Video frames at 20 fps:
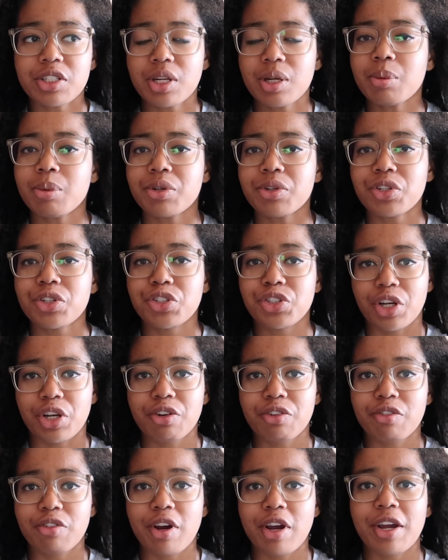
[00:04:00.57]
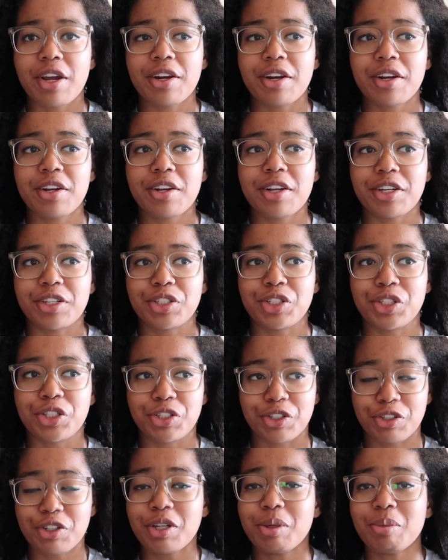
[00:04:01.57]
is able to generate
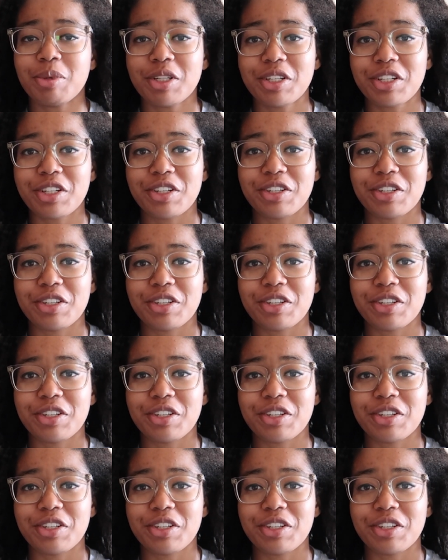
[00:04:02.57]
extremely